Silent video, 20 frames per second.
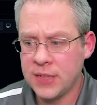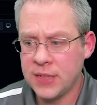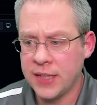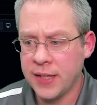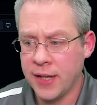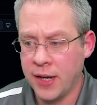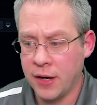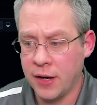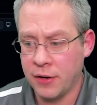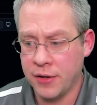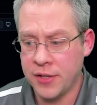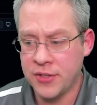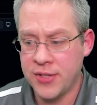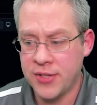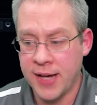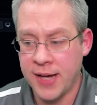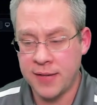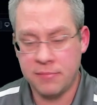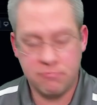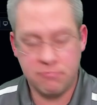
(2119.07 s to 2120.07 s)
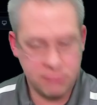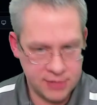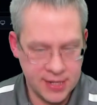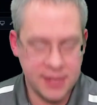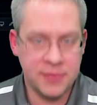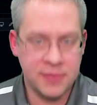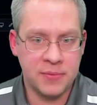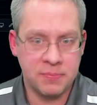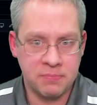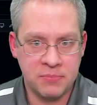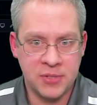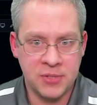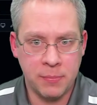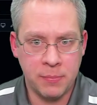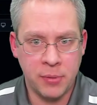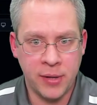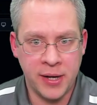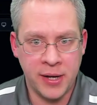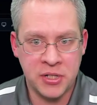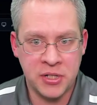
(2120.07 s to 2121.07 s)
Here is that dead
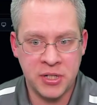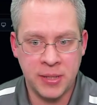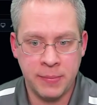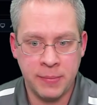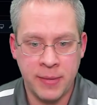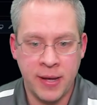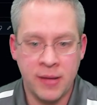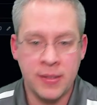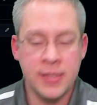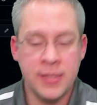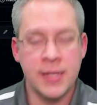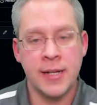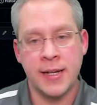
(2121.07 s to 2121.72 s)
simple HTML.